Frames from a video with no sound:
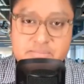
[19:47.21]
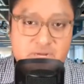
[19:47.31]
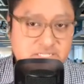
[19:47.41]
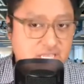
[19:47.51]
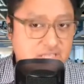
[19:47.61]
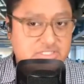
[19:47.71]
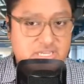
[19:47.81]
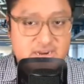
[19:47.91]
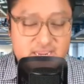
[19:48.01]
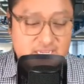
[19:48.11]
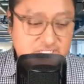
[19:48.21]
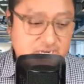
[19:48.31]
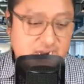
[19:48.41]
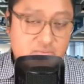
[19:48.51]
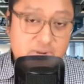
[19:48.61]
So I appreciate you
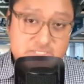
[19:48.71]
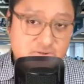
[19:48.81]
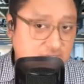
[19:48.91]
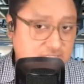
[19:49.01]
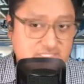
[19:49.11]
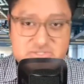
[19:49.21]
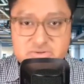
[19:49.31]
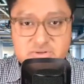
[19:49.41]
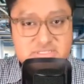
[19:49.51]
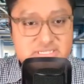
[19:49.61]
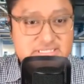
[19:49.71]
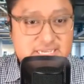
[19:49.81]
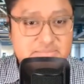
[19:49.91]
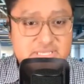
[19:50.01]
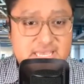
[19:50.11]
sharing resources, tools,
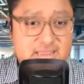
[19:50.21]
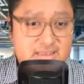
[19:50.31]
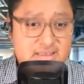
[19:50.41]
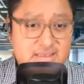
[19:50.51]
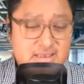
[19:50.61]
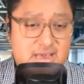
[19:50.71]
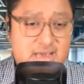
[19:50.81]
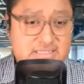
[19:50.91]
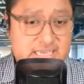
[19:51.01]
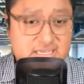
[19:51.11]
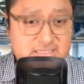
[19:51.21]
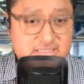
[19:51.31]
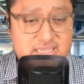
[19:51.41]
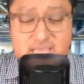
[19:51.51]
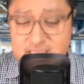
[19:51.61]
and tips that
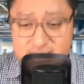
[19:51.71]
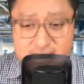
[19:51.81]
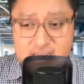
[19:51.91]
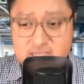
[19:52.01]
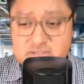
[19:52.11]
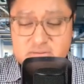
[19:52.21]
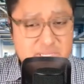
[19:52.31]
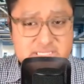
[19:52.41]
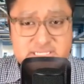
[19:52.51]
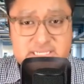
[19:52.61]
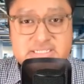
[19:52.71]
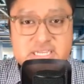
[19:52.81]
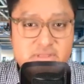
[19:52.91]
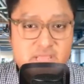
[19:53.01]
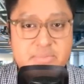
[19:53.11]
sales and also business
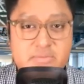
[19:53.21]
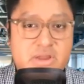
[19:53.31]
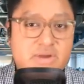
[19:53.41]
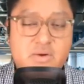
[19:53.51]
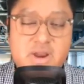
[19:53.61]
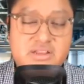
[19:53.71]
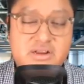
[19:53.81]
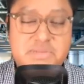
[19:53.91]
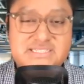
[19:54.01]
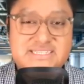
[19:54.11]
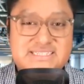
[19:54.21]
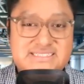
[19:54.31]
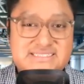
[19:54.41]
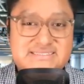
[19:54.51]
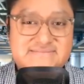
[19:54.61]
leaders can implement right away in their
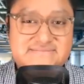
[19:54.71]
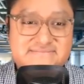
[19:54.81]
business.